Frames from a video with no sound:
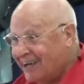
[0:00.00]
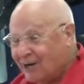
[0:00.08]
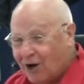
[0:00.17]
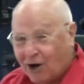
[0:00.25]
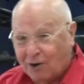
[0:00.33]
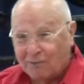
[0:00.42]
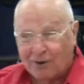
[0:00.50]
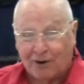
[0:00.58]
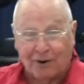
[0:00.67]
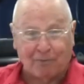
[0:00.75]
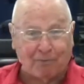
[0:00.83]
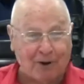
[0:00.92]
No
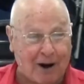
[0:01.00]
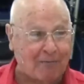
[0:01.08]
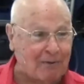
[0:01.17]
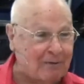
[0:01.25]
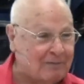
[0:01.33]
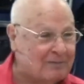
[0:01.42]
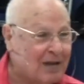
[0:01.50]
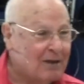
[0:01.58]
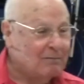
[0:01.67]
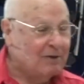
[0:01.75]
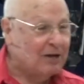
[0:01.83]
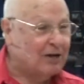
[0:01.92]
more problem
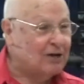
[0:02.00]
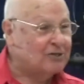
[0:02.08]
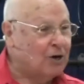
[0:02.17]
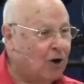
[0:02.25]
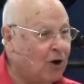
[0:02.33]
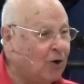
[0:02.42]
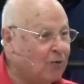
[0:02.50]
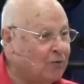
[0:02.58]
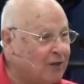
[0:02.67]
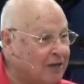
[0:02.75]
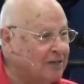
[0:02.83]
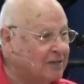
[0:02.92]
because all
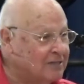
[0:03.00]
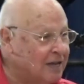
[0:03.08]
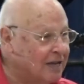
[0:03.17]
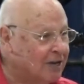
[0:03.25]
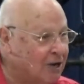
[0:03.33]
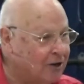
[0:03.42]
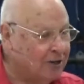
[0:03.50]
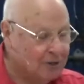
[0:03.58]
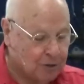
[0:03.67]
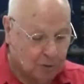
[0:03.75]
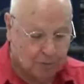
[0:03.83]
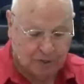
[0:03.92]
things are
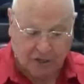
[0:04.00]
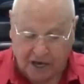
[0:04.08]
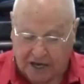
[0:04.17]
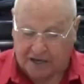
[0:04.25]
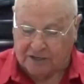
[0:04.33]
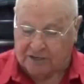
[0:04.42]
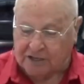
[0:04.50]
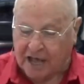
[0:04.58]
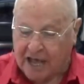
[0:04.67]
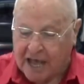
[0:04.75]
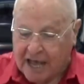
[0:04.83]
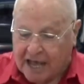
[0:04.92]
going to be changed.
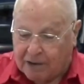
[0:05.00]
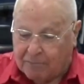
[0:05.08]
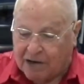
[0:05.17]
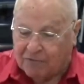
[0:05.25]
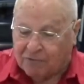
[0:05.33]
And my